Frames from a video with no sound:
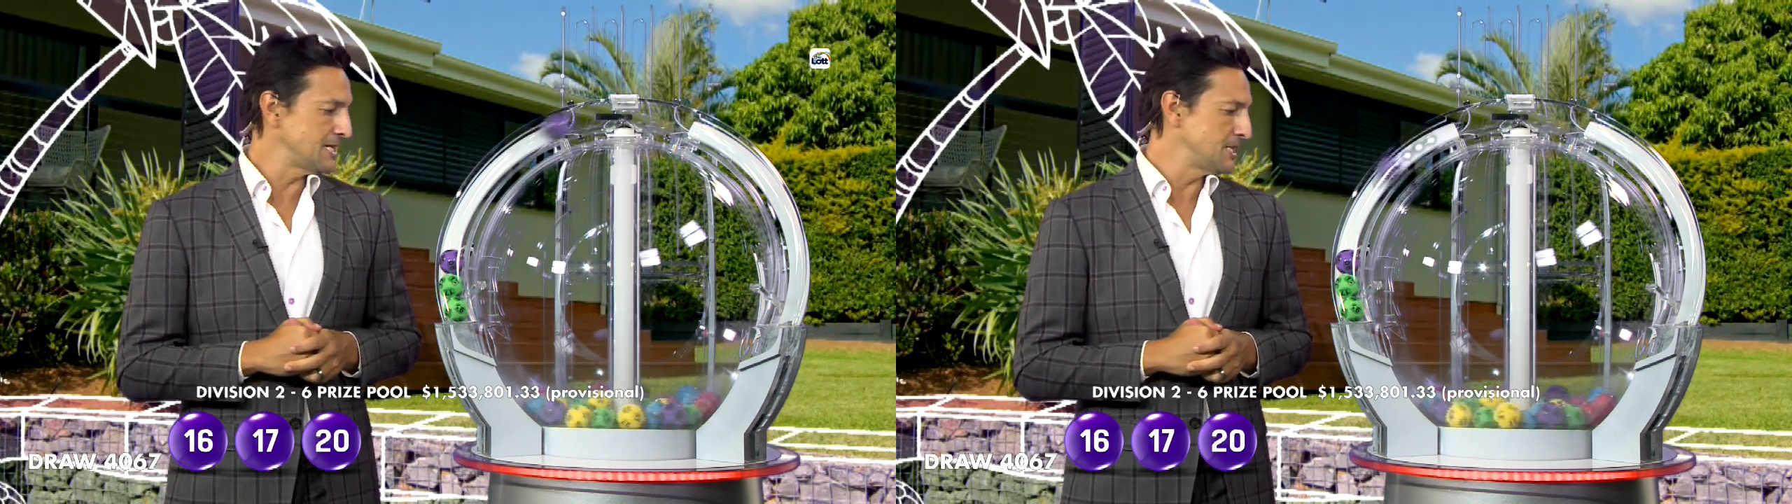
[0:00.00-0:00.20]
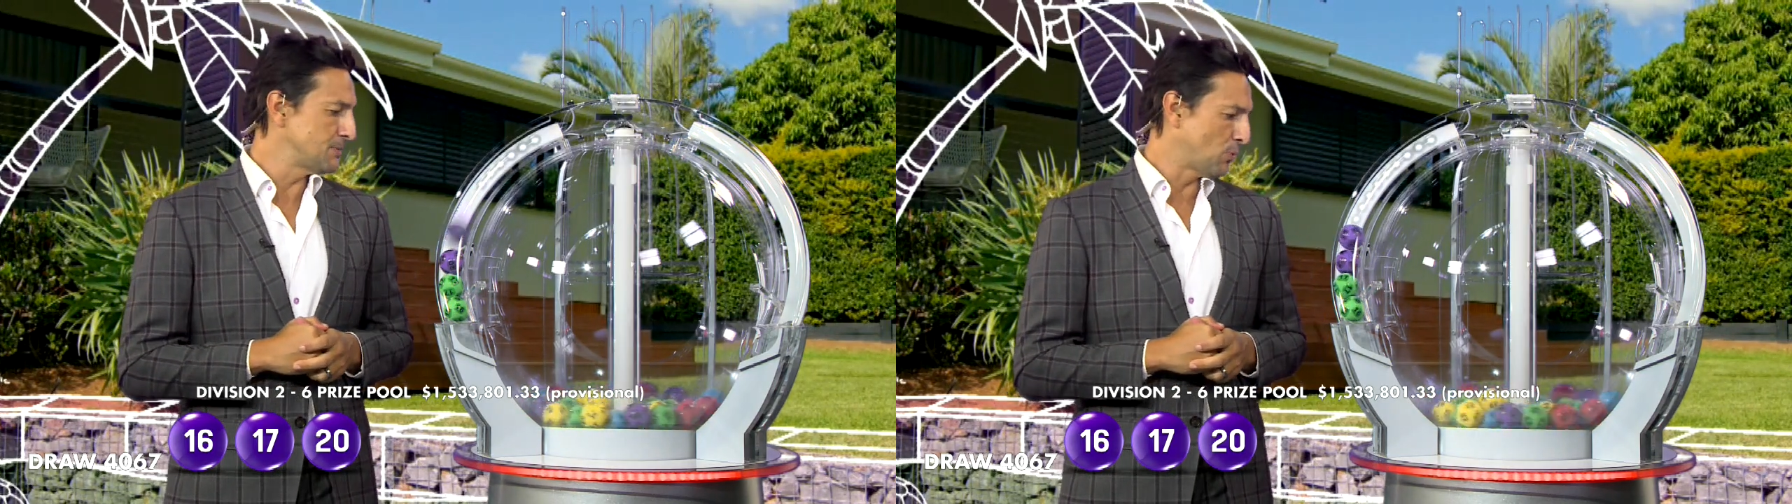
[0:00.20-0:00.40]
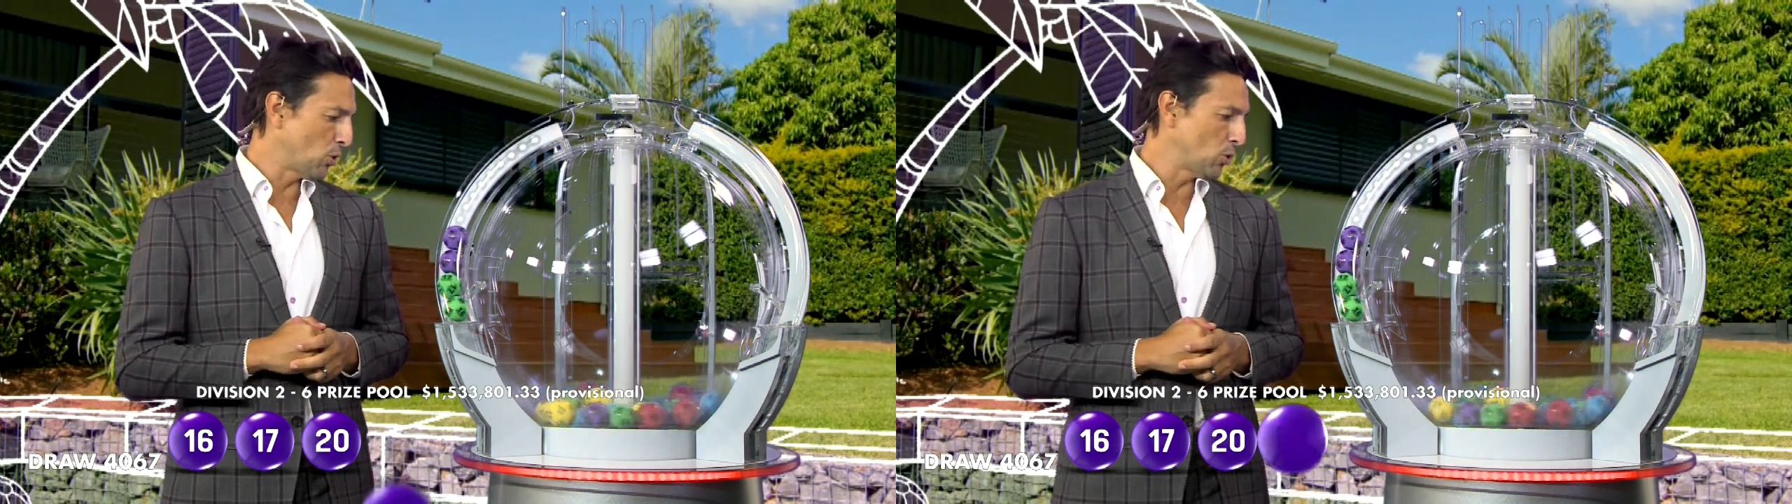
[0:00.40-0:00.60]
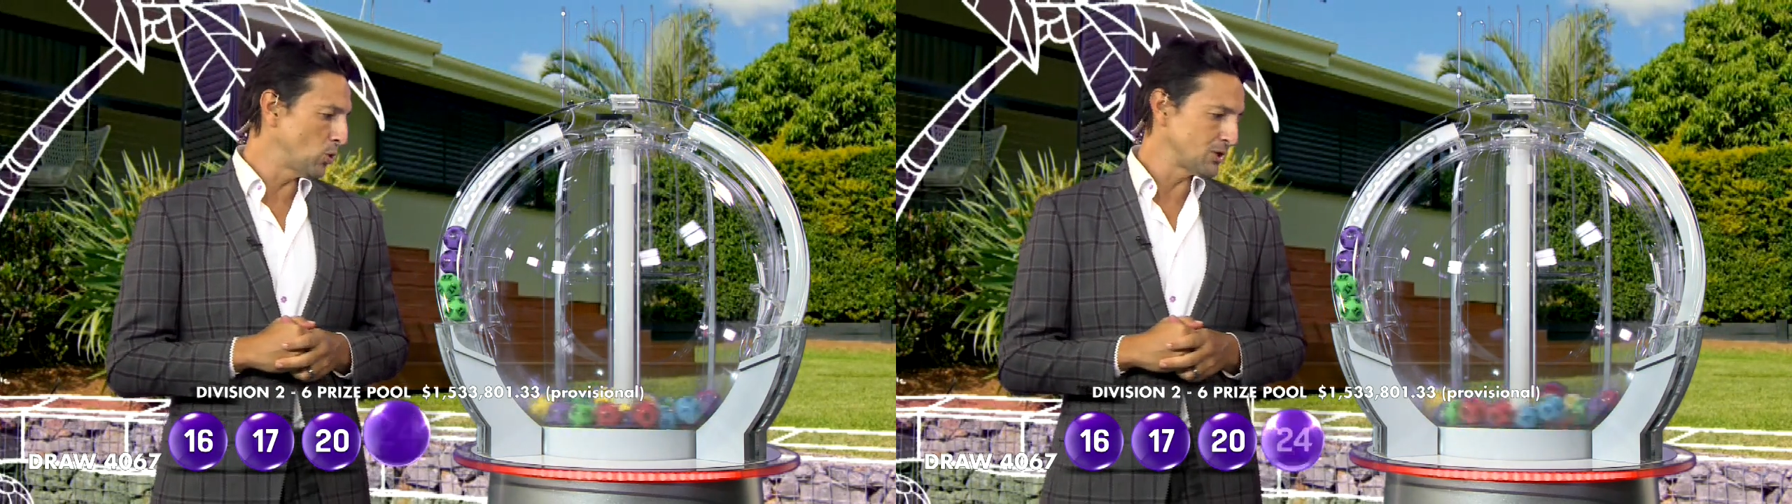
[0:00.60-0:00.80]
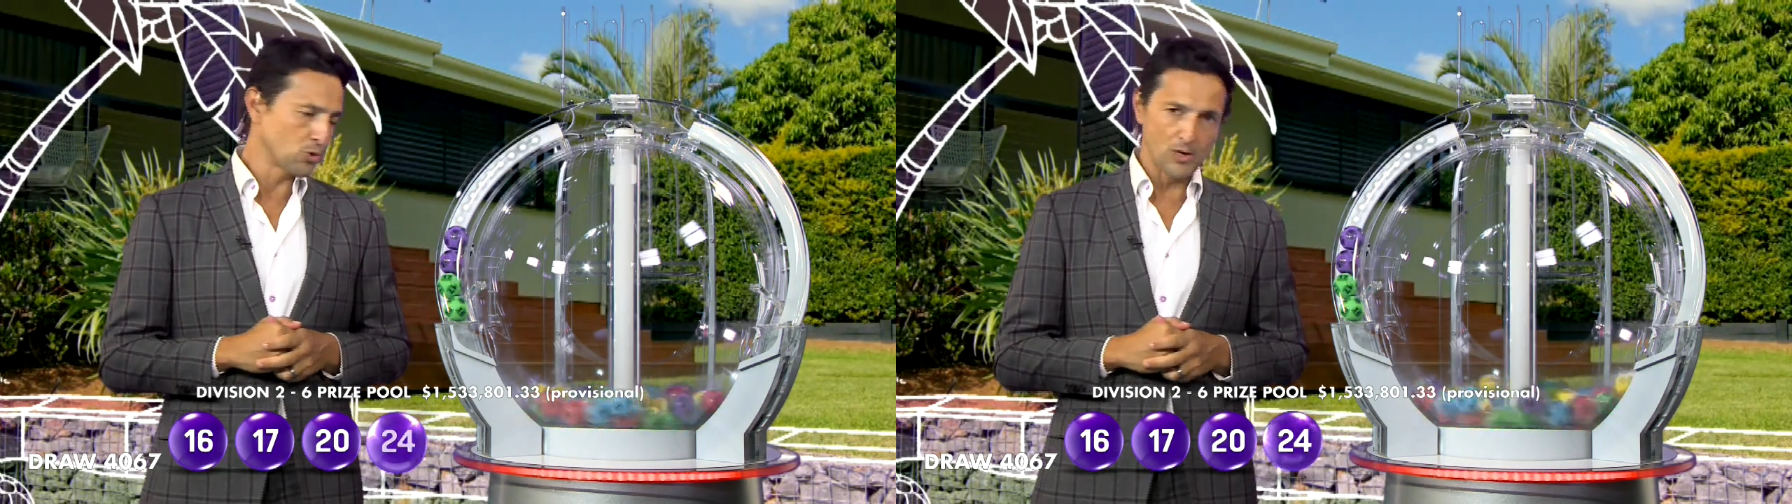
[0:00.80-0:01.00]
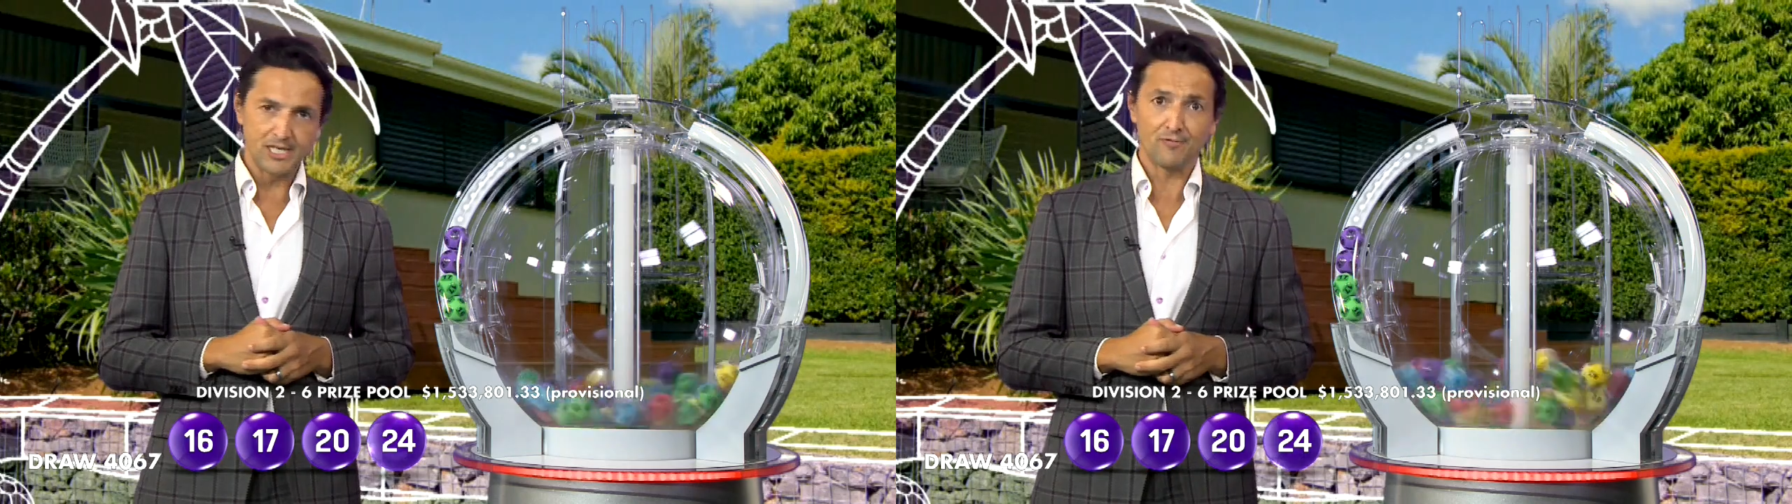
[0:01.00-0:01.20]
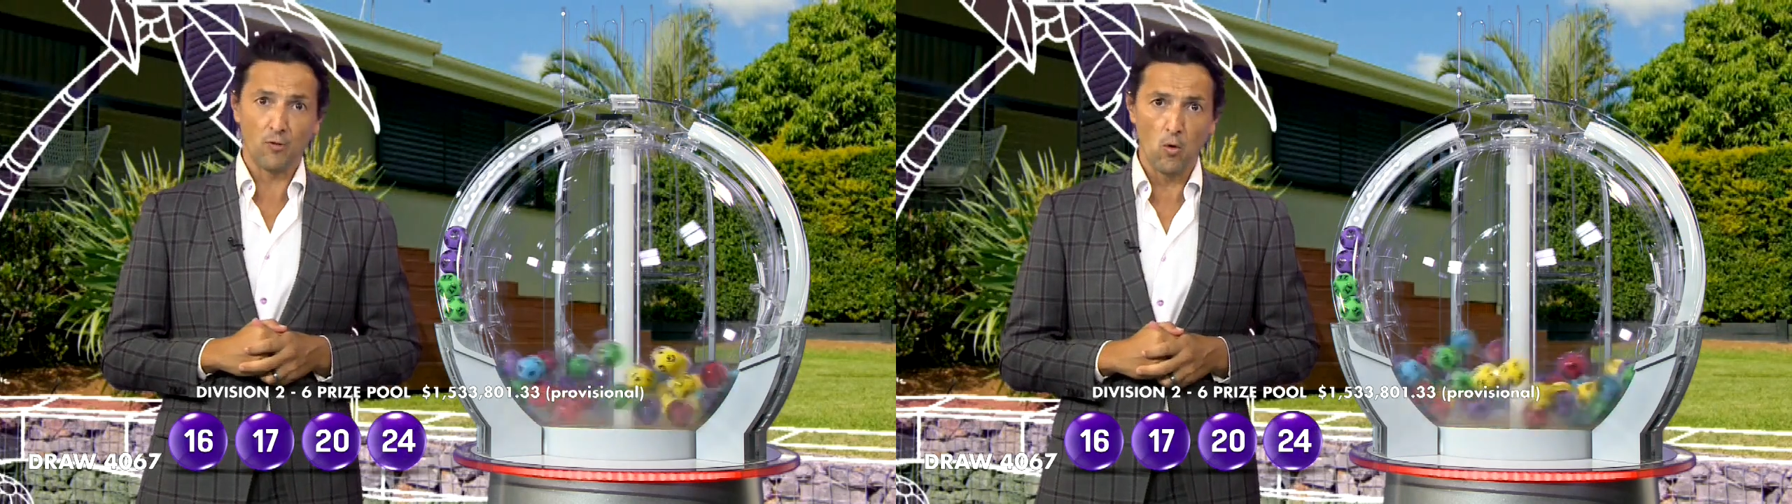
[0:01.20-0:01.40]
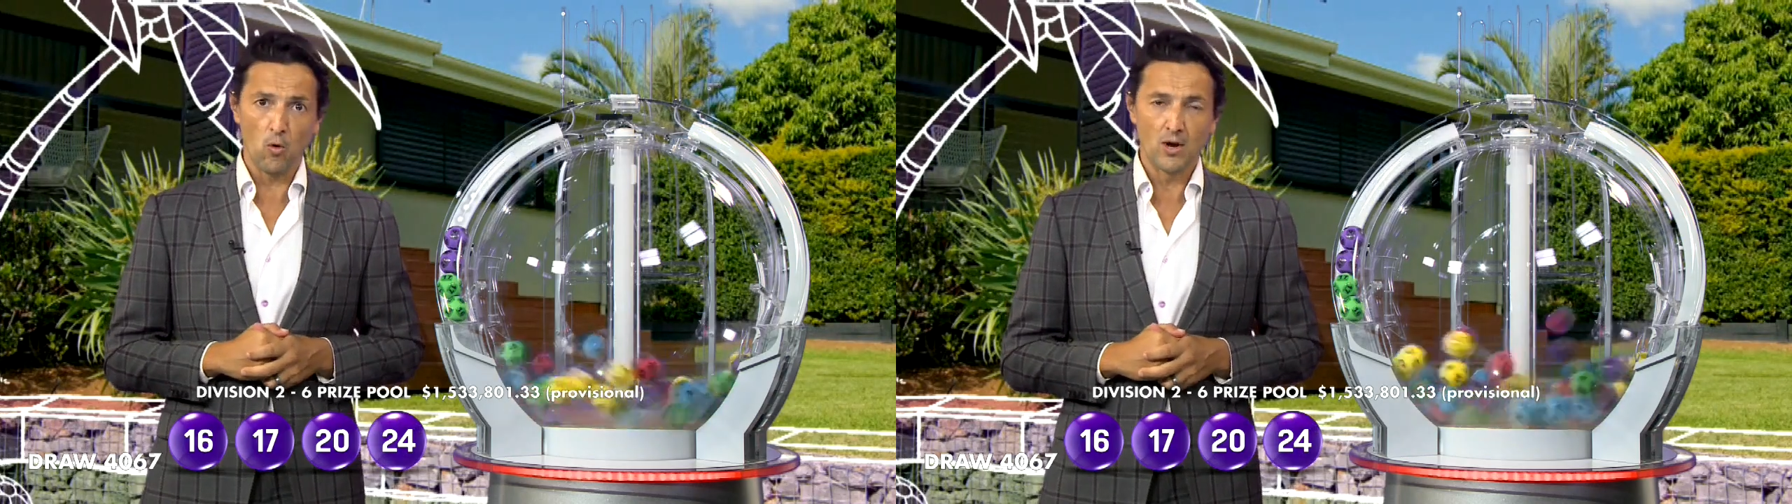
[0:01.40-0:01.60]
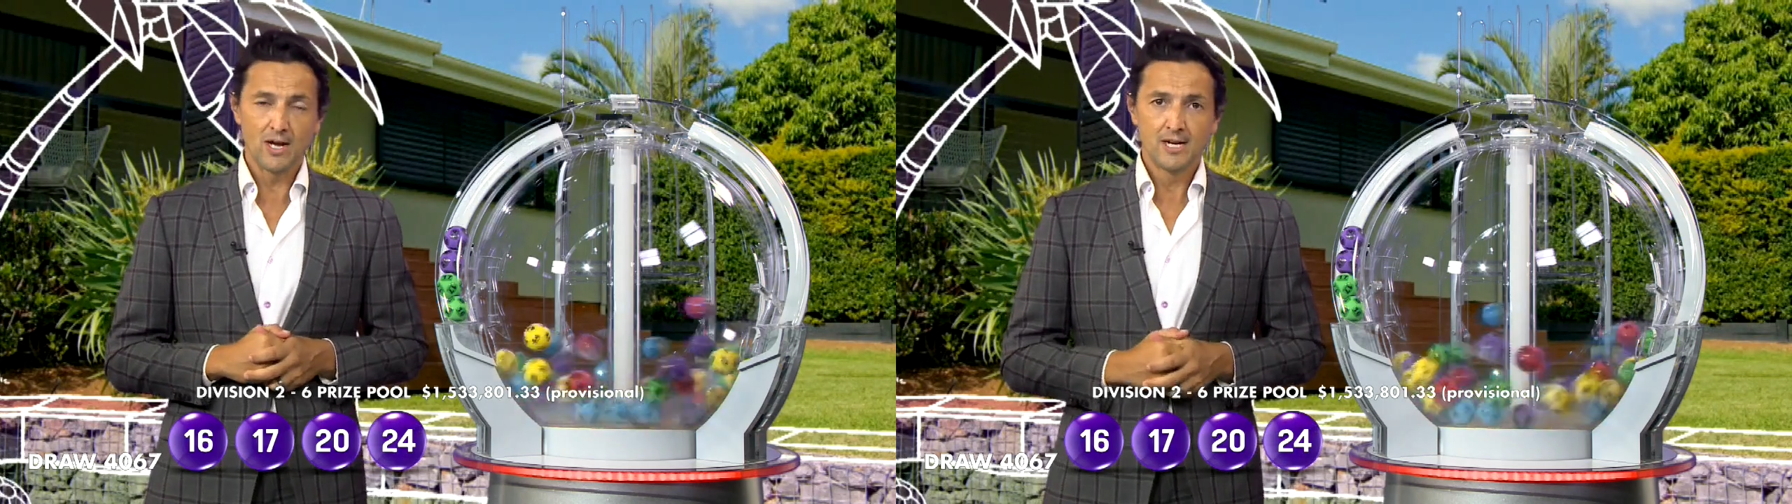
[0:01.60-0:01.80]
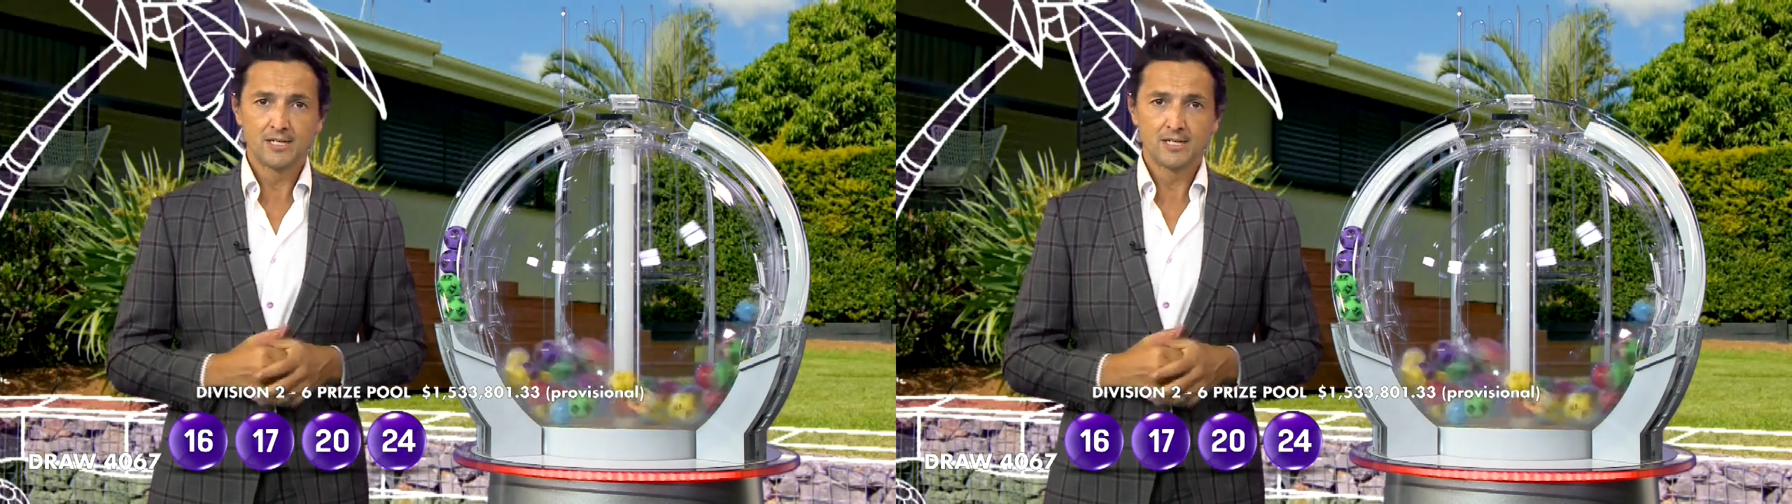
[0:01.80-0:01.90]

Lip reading: is ball 24.